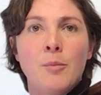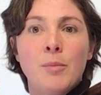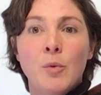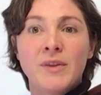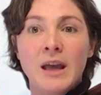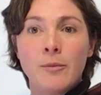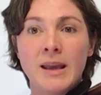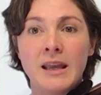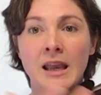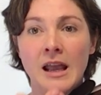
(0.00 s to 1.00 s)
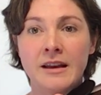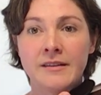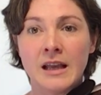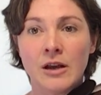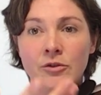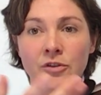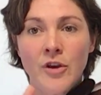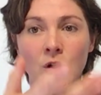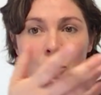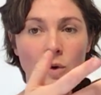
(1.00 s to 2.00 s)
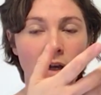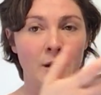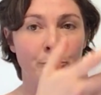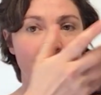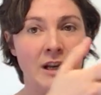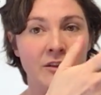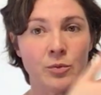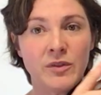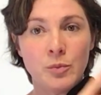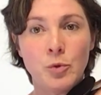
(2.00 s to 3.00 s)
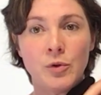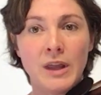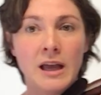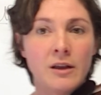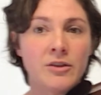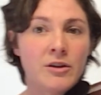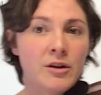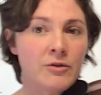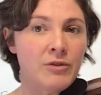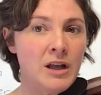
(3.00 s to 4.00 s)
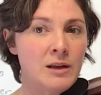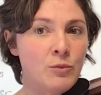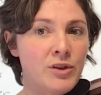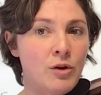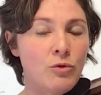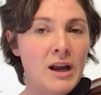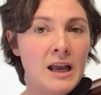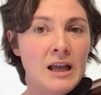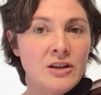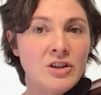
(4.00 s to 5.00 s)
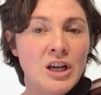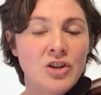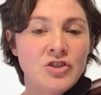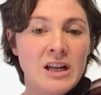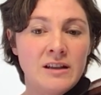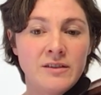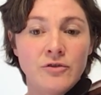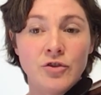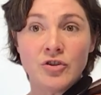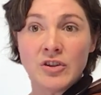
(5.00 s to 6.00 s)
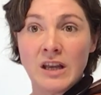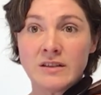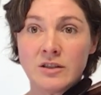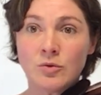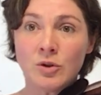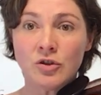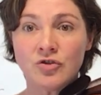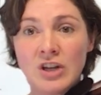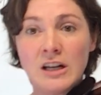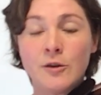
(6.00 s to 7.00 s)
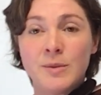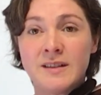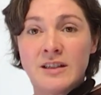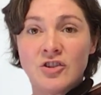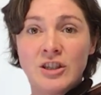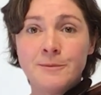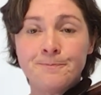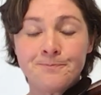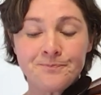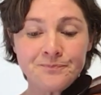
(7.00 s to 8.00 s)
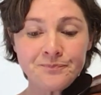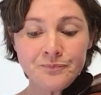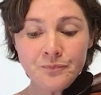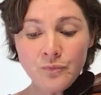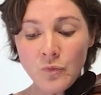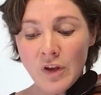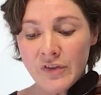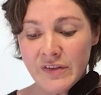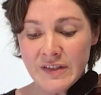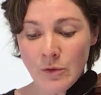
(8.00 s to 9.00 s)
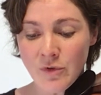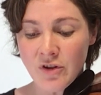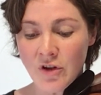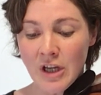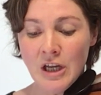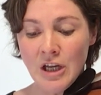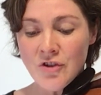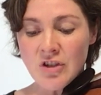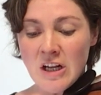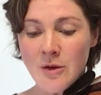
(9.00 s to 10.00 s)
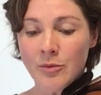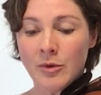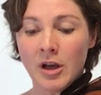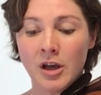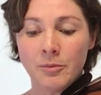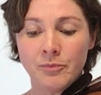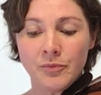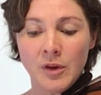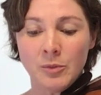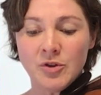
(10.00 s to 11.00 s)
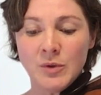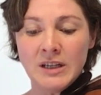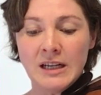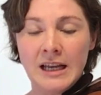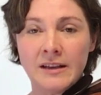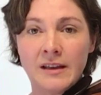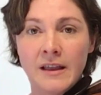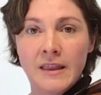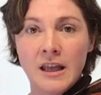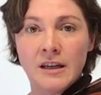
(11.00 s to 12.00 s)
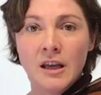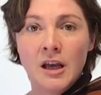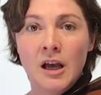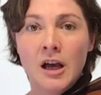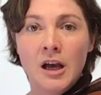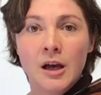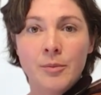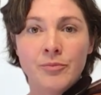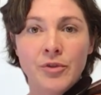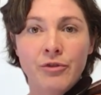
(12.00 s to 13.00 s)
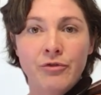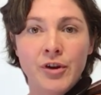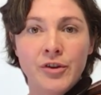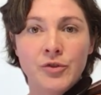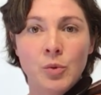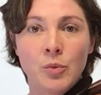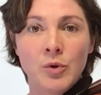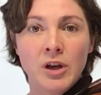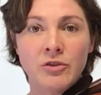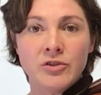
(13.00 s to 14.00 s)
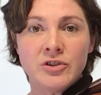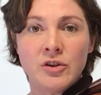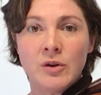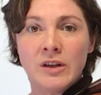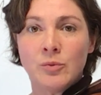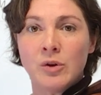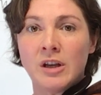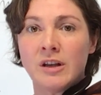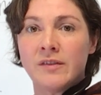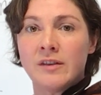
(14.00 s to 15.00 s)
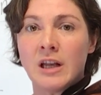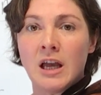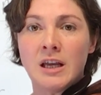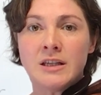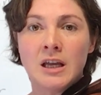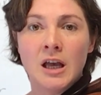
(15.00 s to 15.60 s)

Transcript: but without making any sound. So violins, we support the violin with our right hand. Cellists, if you just get into a good cello position, sitting with your cello between your legs. And then the first one we're going to do is we're going to slide